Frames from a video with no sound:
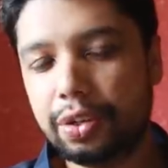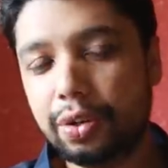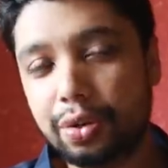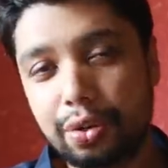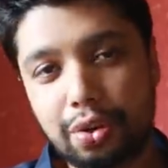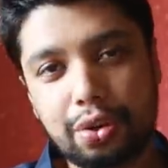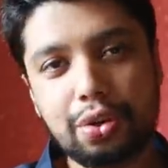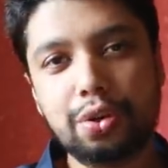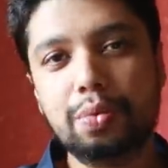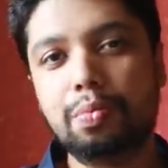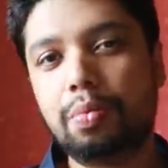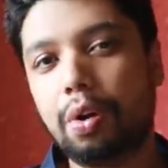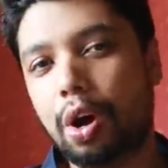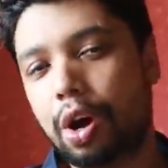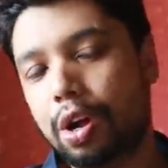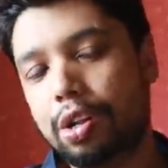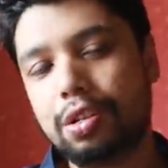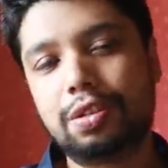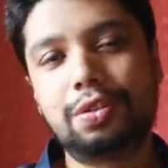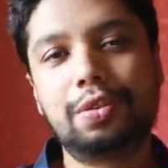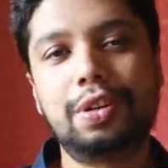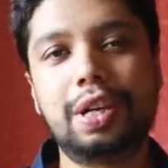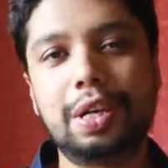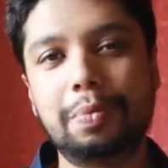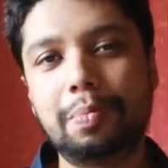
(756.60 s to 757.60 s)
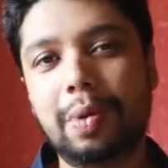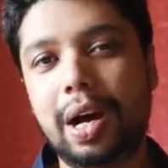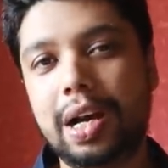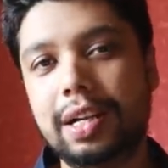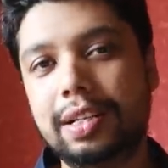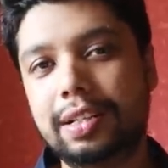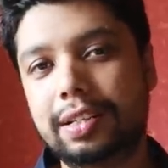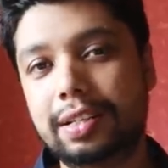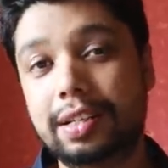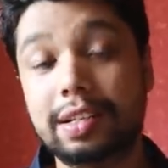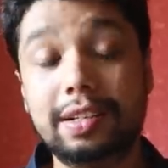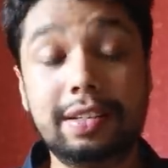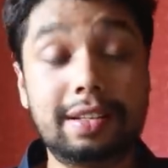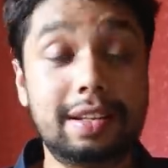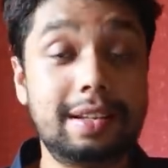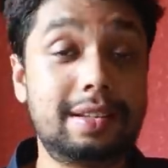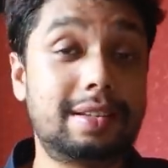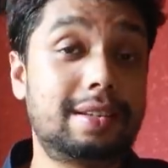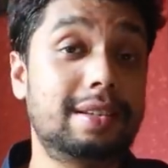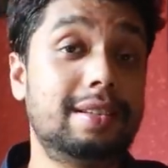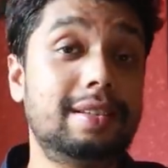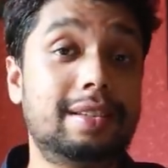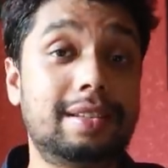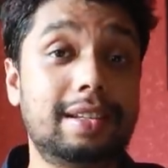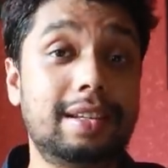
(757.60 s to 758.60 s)
YouTube also demands
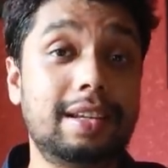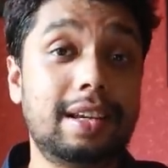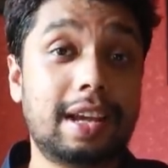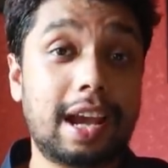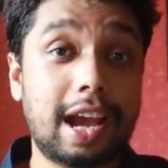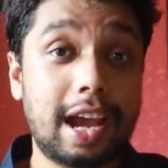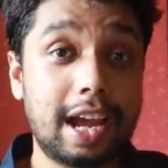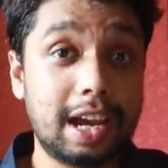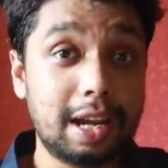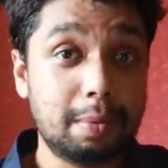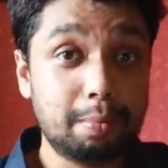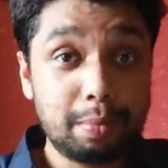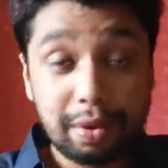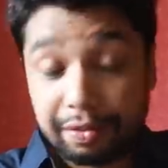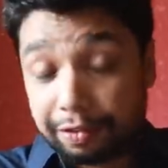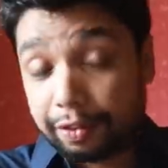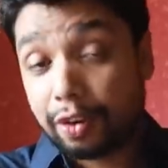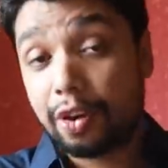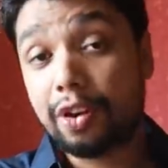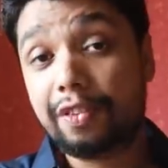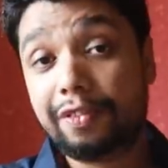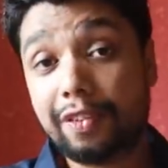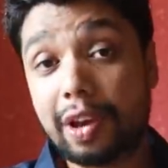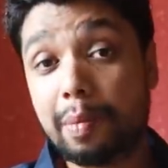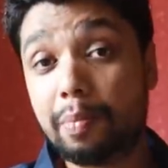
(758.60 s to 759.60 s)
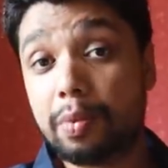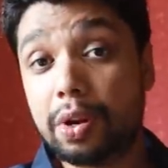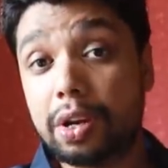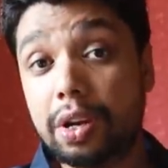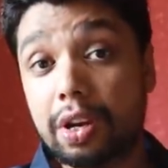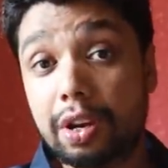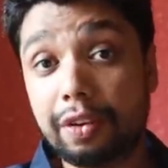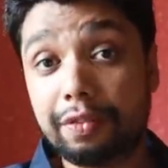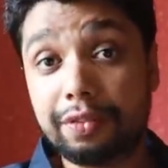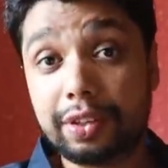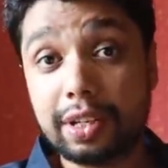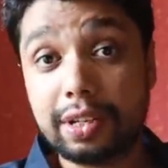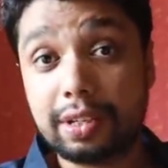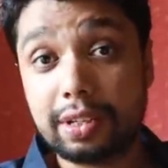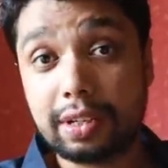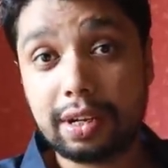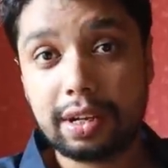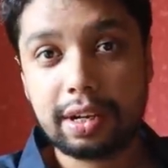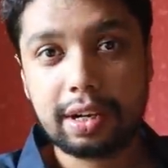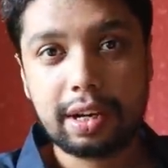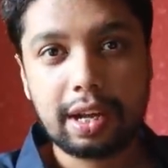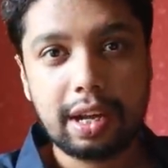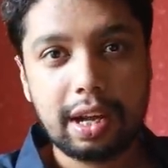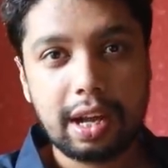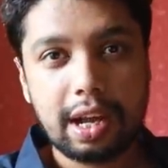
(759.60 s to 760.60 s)
consistency, and before February of this
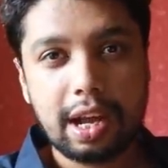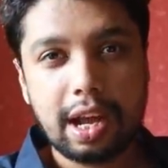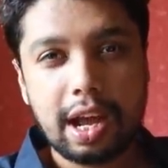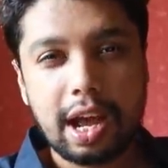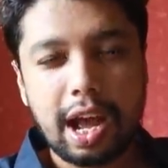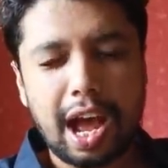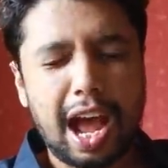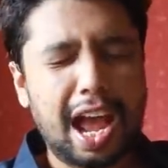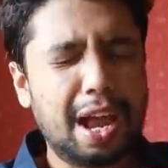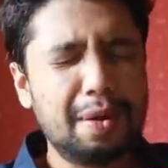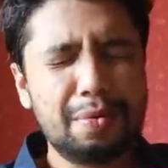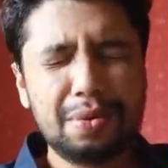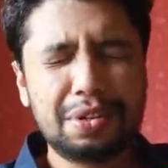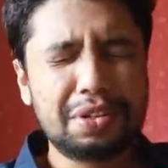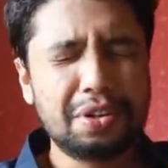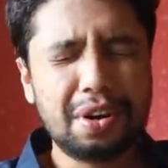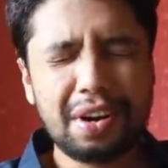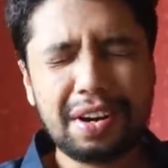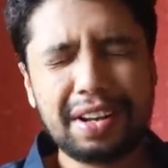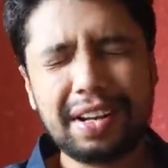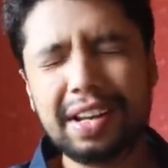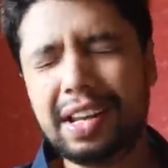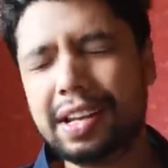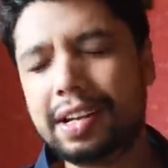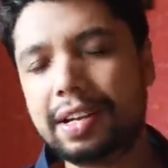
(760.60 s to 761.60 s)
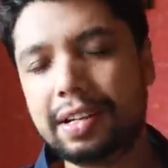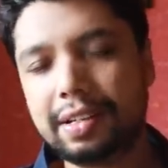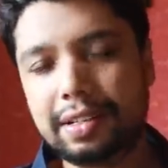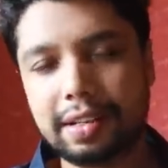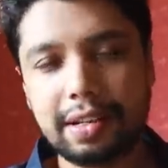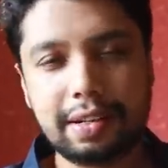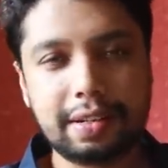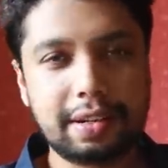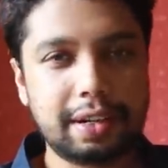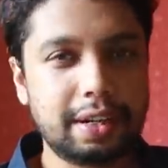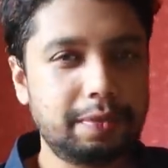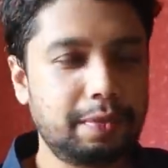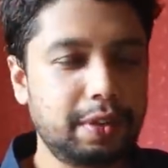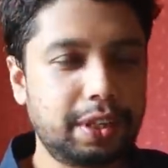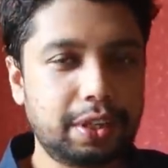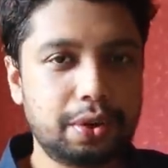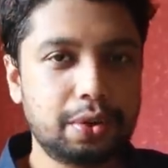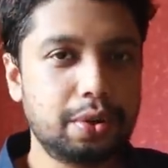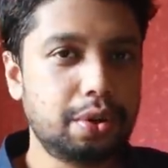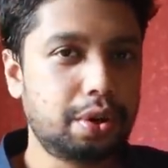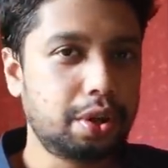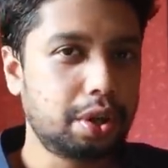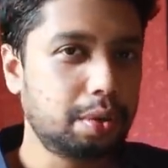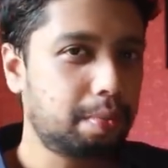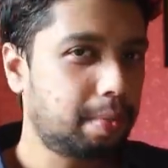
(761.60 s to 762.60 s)
year, I was not really consistent with
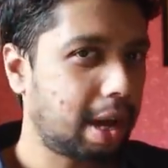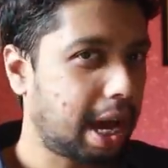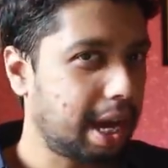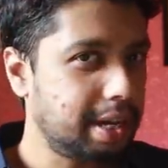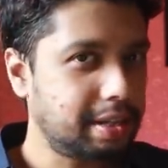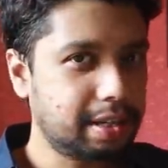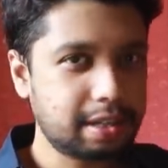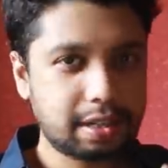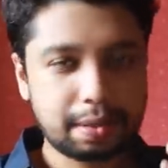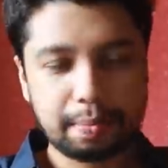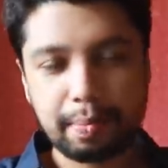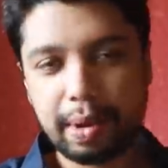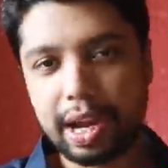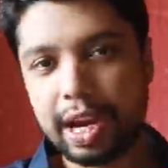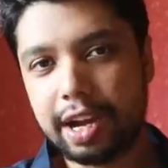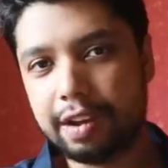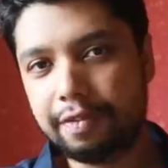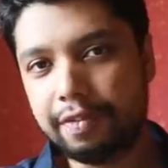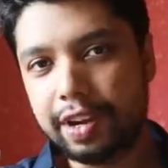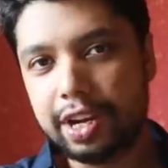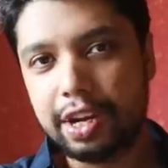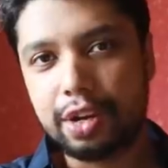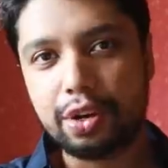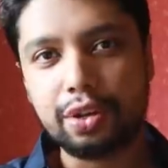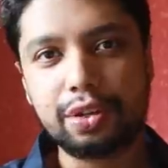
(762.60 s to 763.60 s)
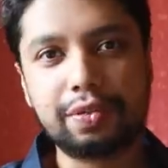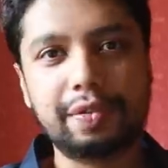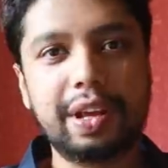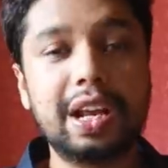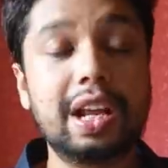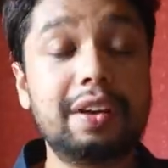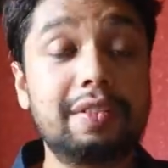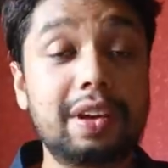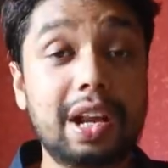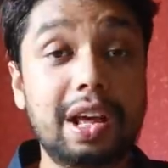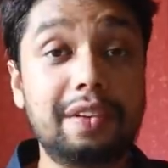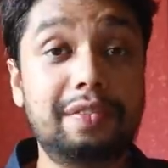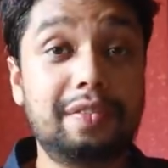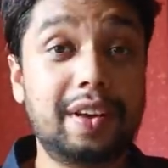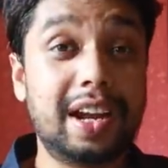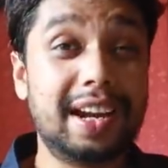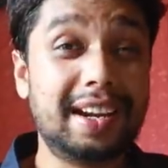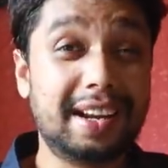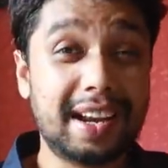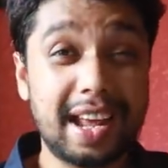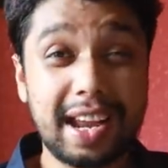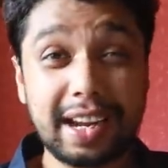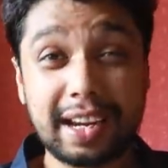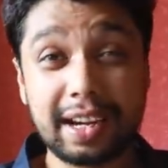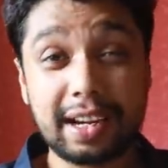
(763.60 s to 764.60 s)
YouTube. I just made videos whenever I
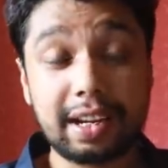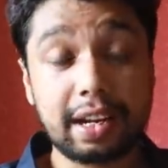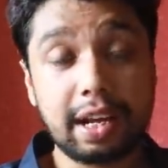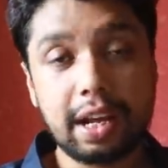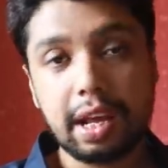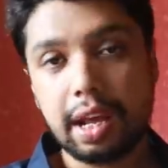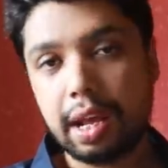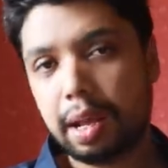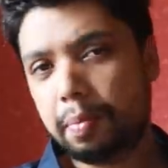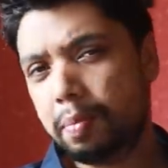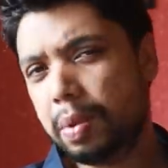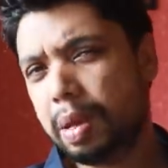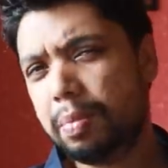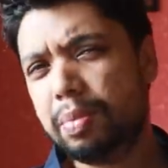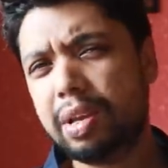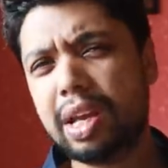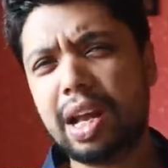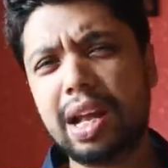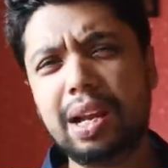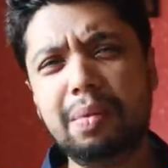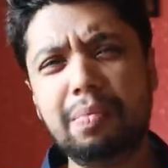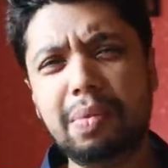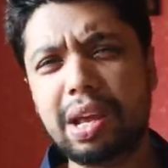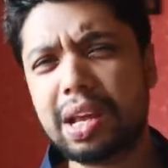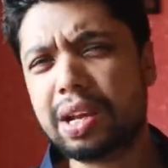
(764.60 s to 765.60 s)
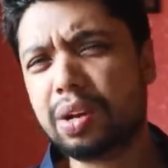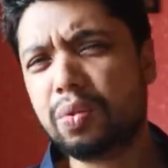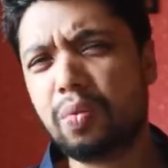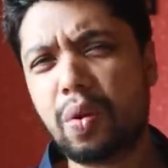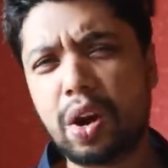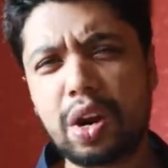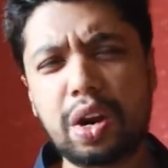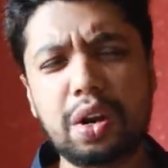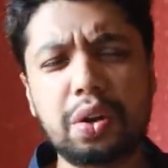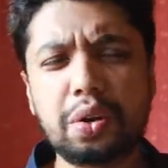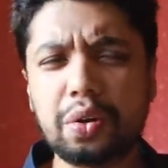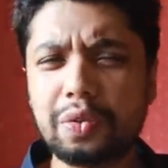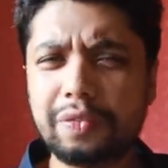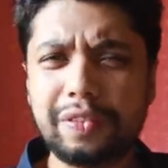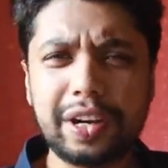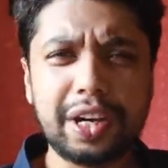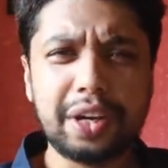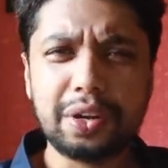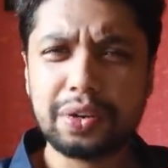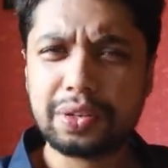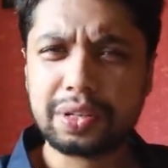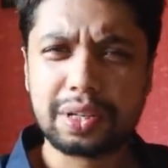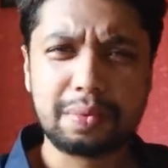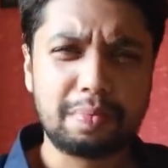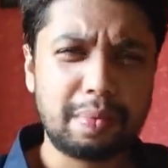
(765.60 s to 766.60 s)
felt like it. Maybe I'll make 1 or 2
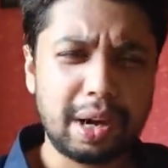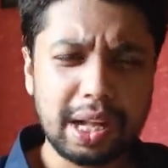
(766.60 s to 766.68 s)
videos a